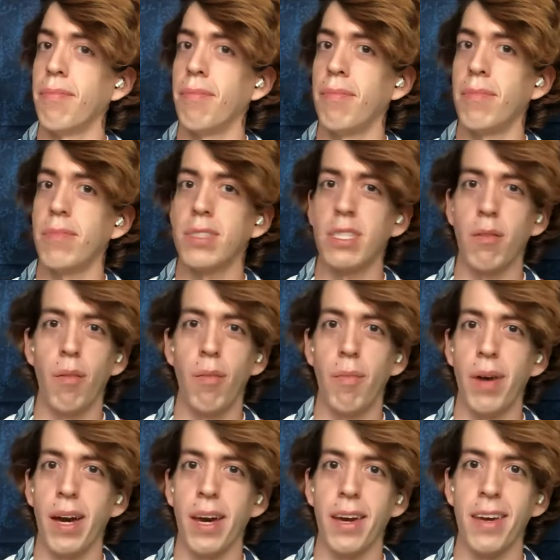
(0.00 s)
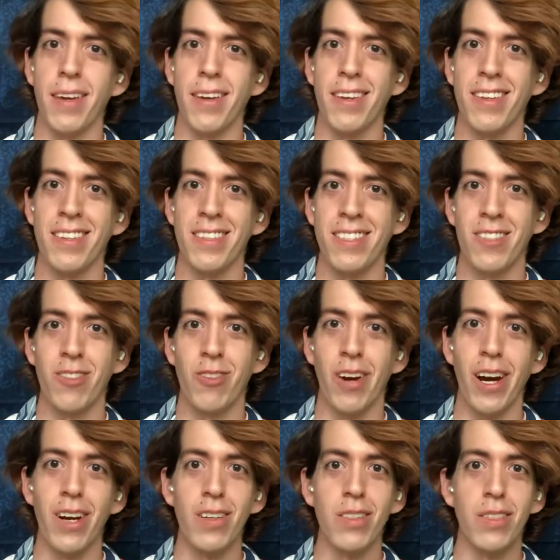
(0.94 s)
some of my
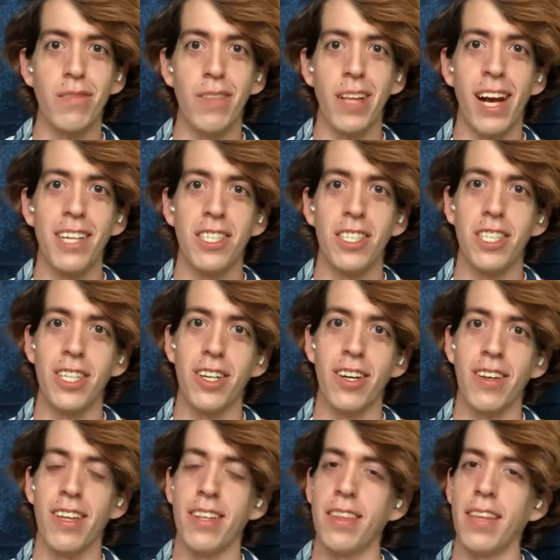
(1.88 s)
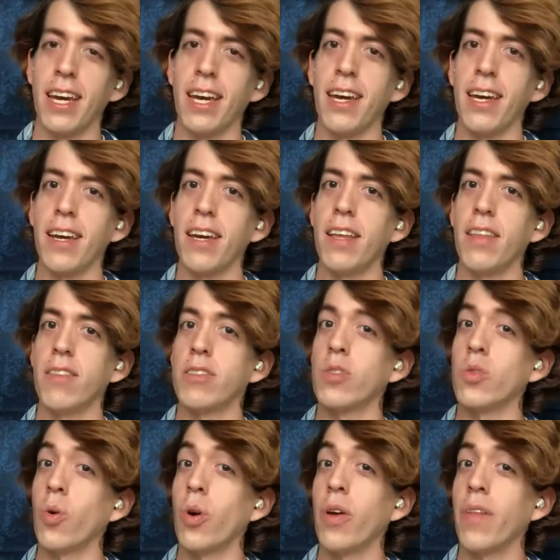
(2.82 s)
trials of last year, in the
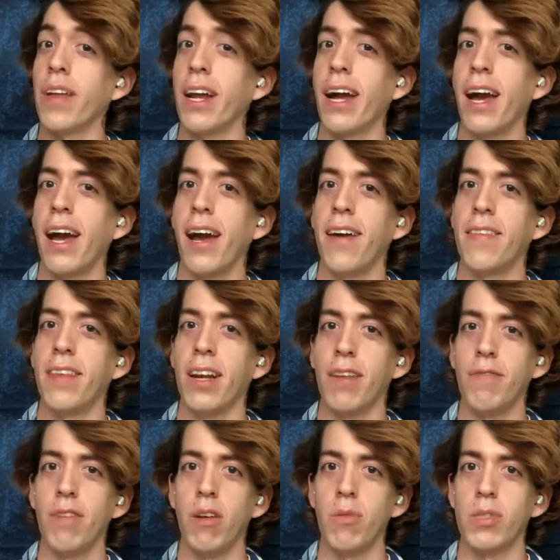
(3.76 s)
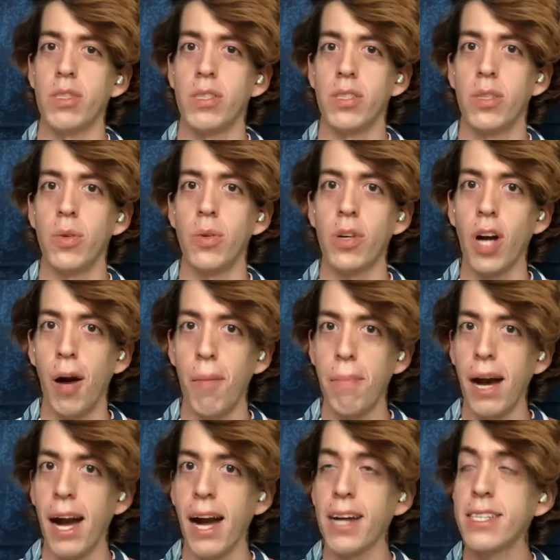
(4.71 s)
soil that I had that I felt was just too
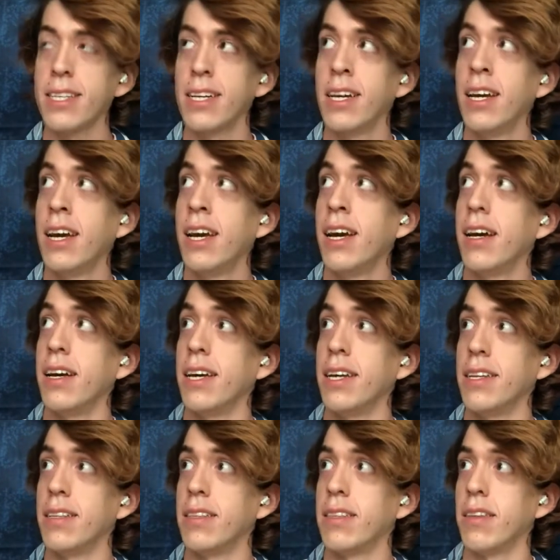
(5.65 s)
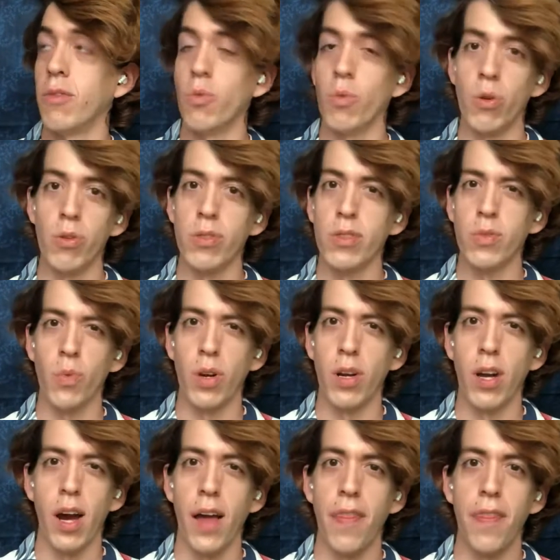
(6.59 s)
compact, the roots were
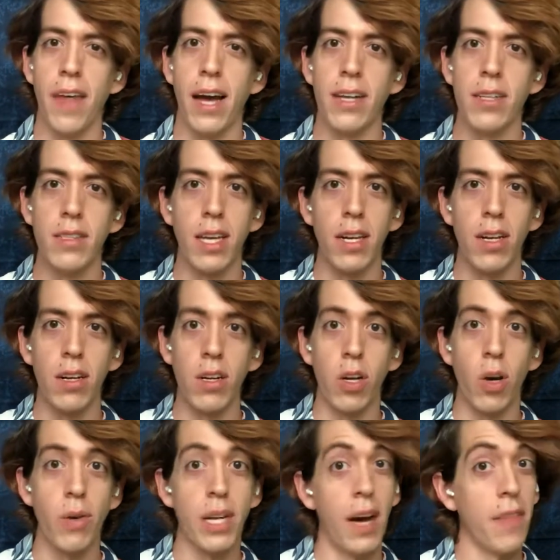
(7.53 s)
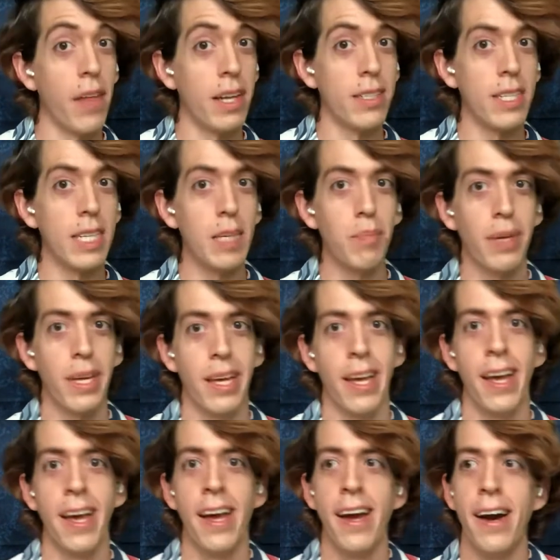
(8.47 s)
not that, they didn't go down that deep.
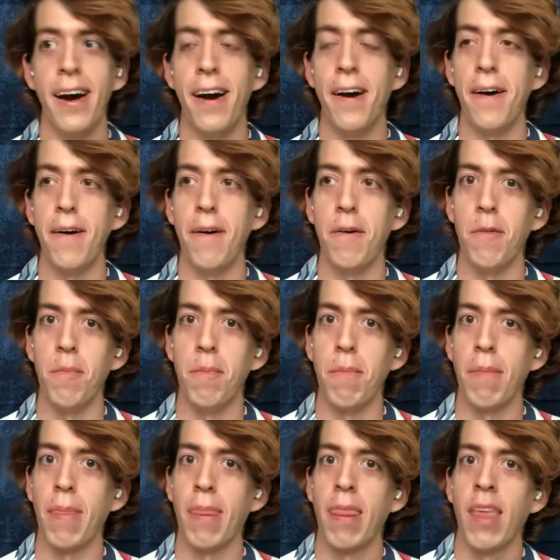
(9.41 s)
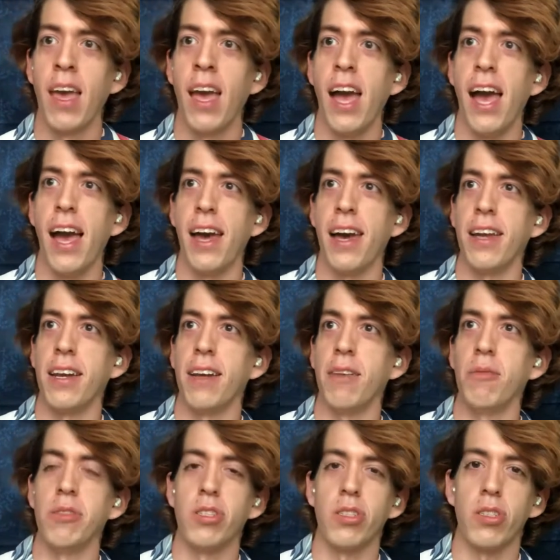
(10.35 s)
And it
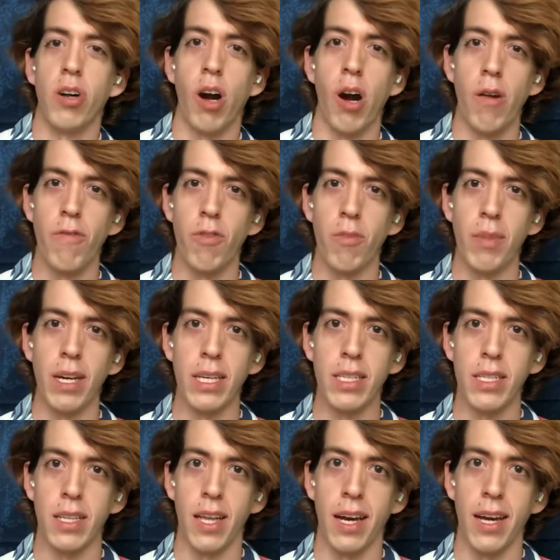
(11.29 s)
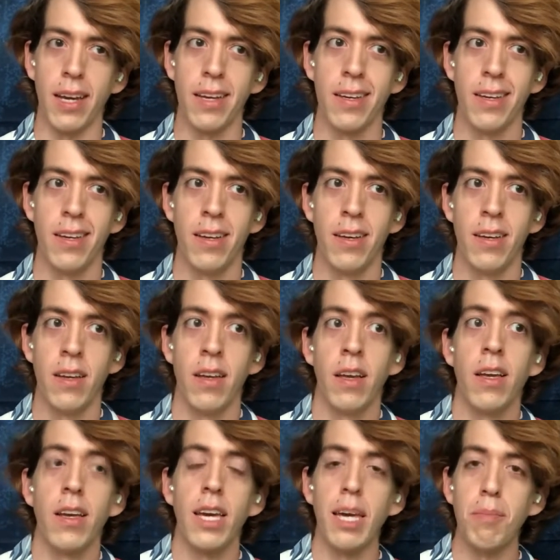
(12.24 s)
was just hard for me to like
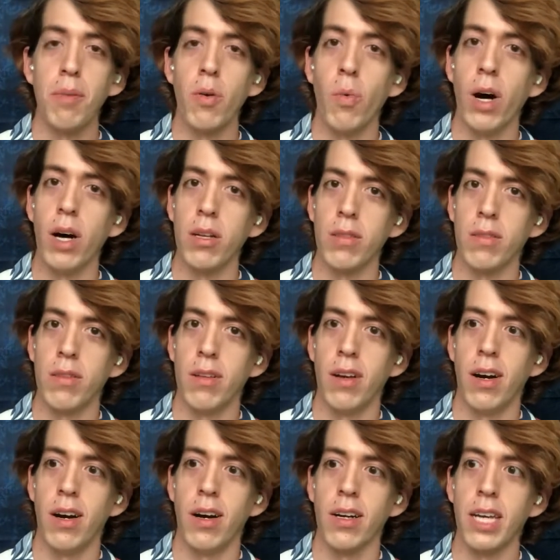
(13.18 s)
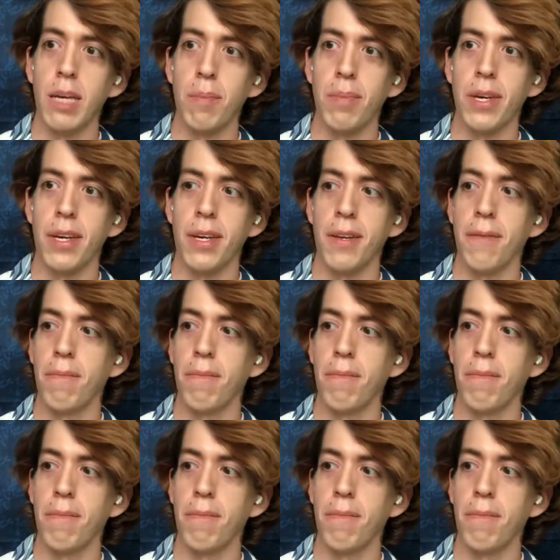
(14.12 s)
keep it